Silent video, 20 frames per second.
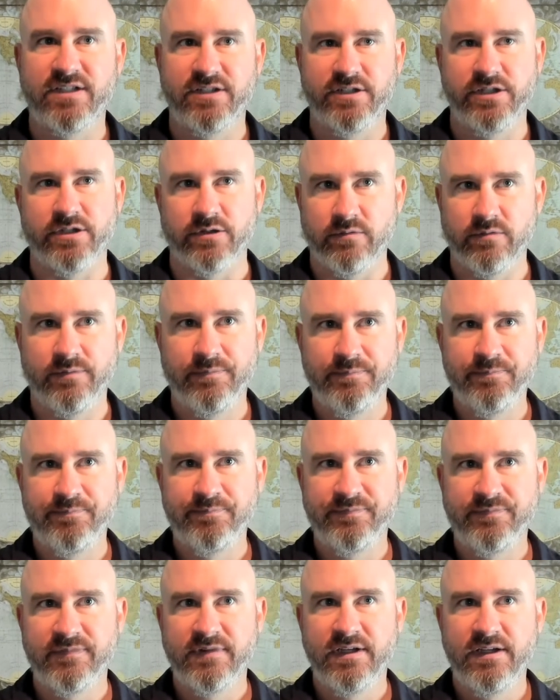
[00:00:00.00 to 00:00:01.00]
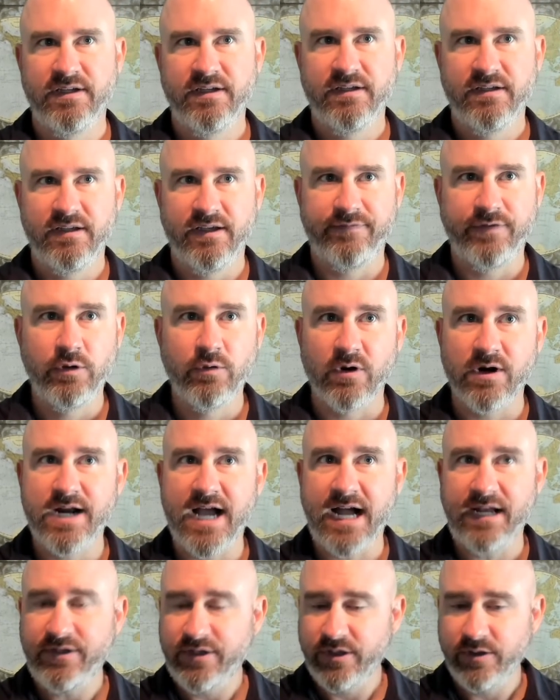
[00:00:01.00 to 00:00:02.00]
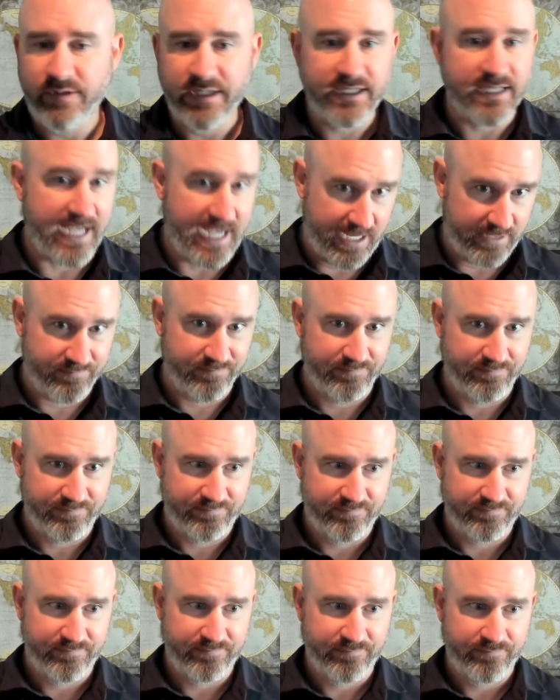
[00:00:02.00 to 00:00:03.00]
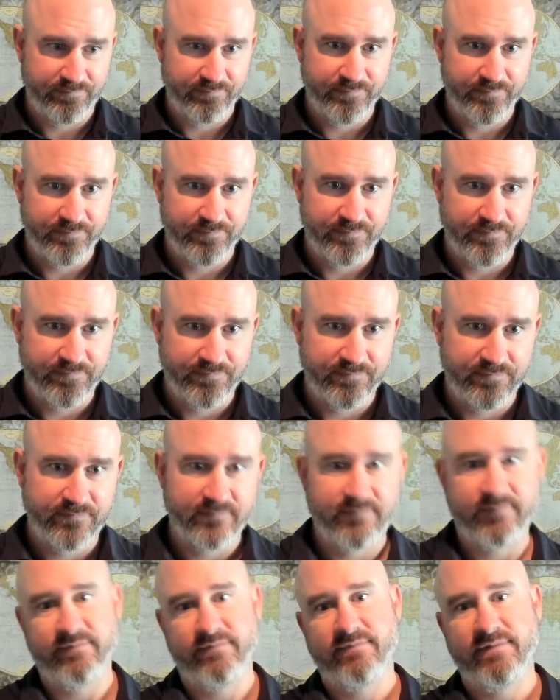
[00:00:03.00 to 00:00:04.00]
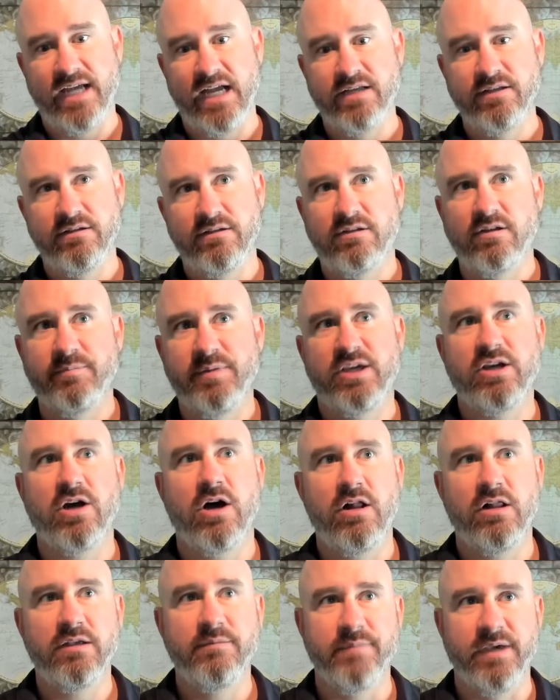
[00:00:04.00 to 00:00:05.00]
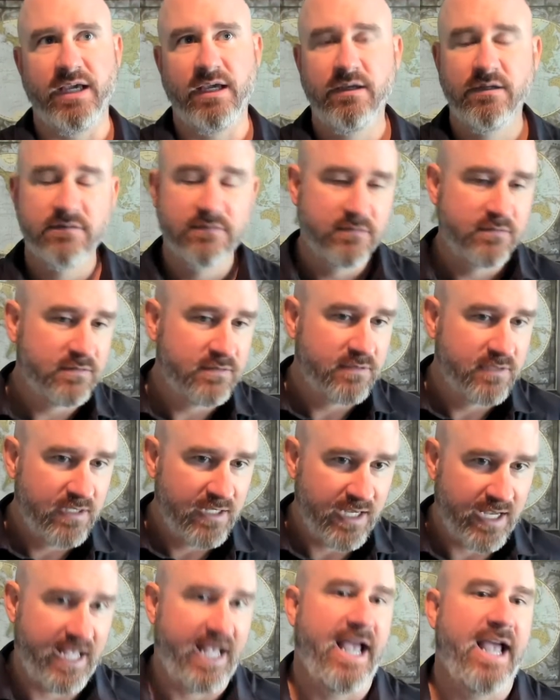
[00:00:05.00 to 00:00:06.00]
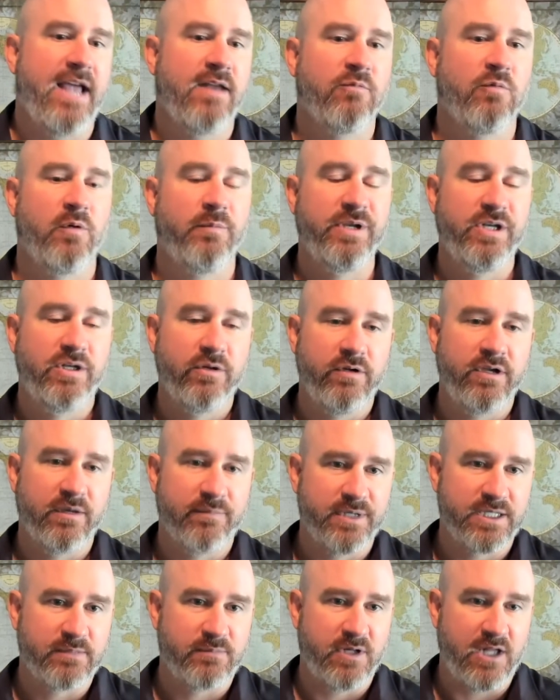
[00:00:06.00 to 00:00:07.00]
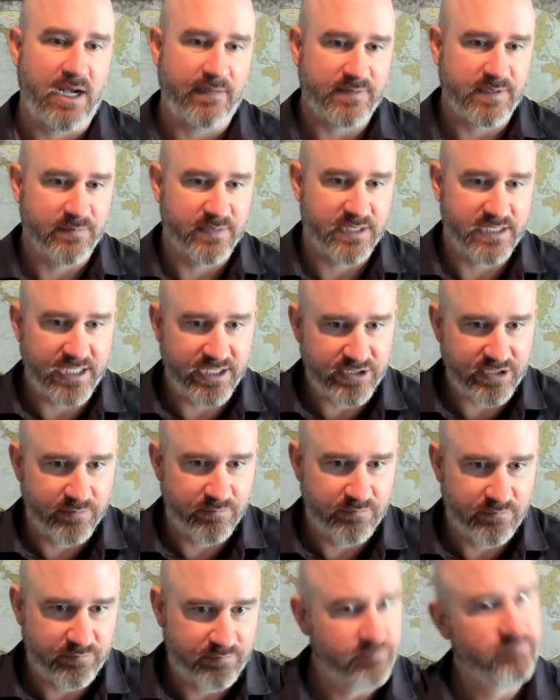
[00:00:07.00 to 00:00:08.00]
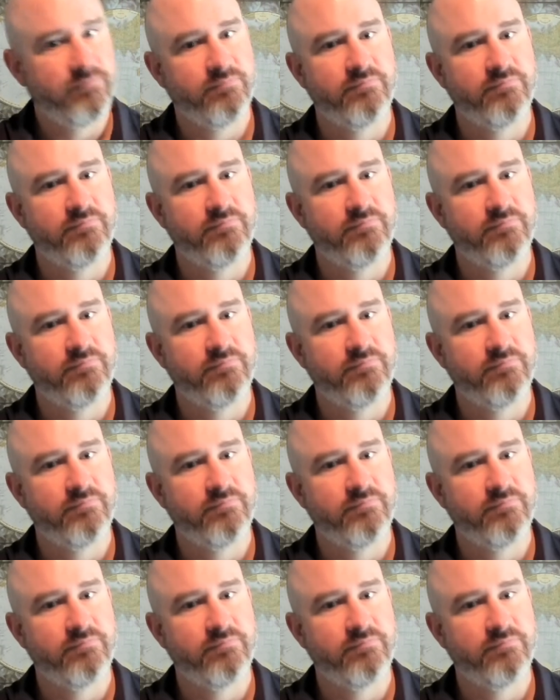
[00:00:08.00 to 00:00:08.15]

to do. If you are not doing that, then you'll be calling me and we'll be doing a visible optimization